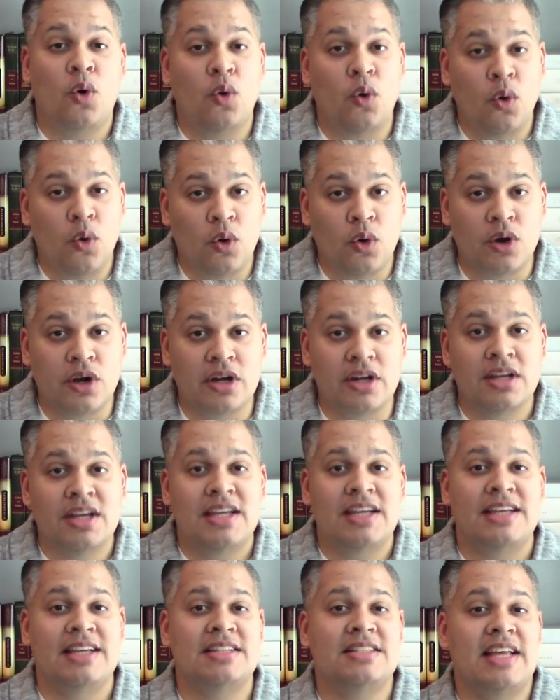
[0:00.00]
Or
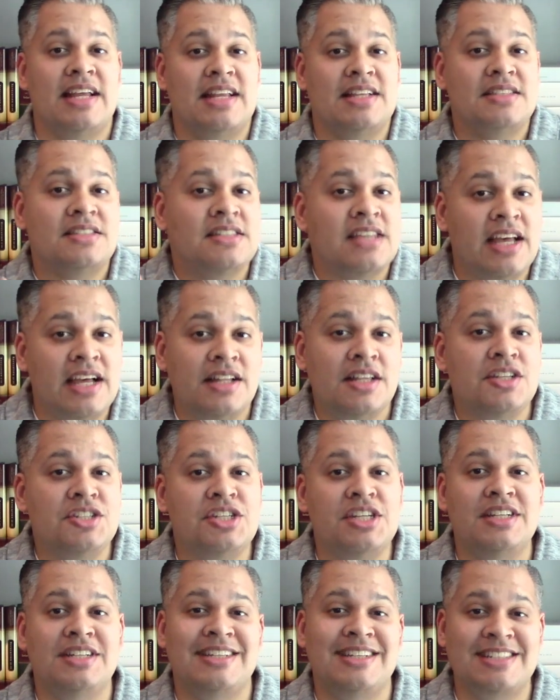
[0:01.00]
is an
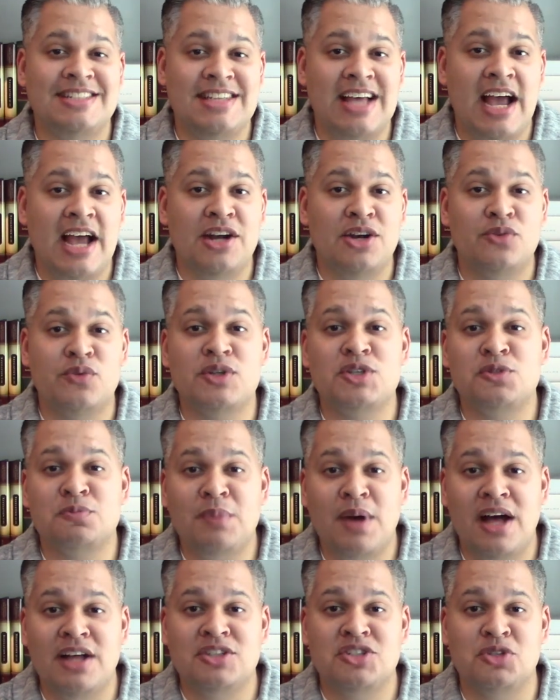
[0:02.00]
intelligent designer
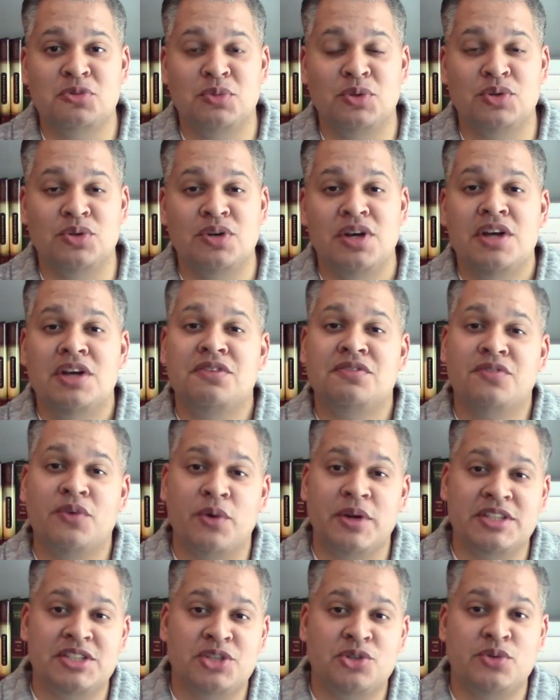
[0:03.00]
responsible
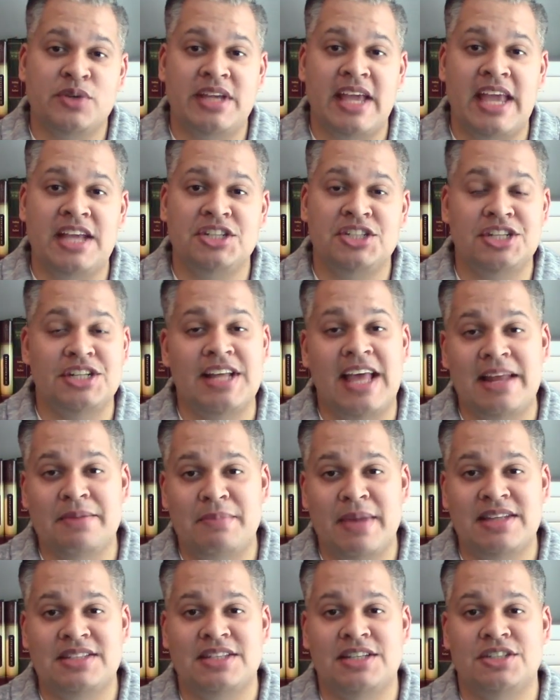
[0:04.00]
for its creation and
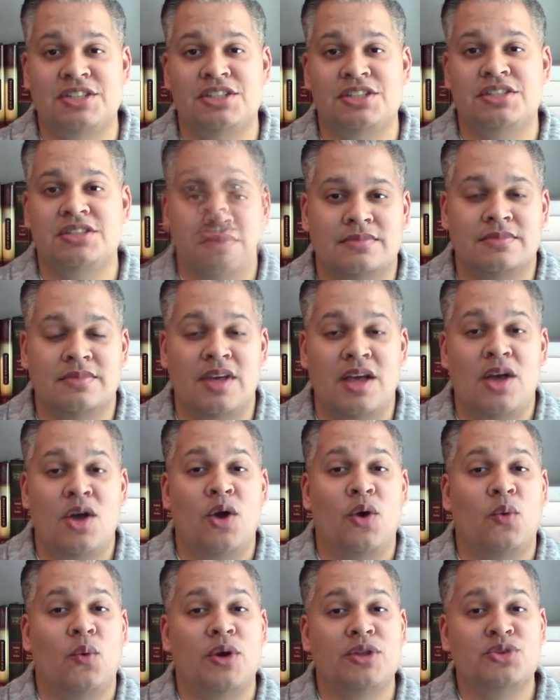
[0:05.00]
message?
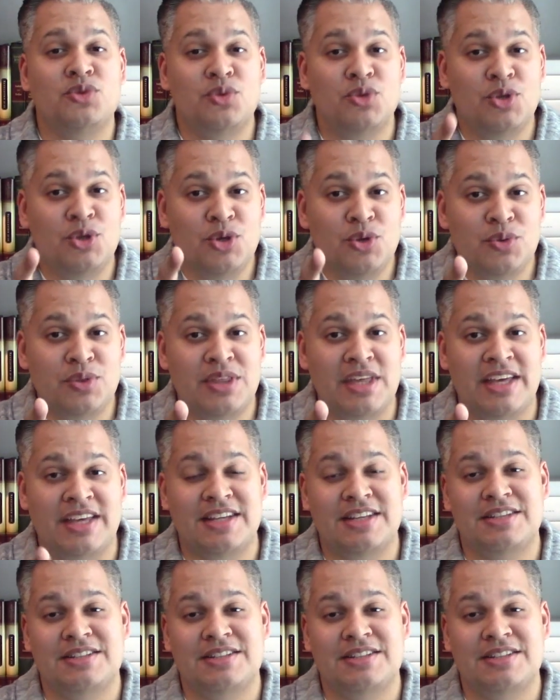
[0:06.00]
What do you think?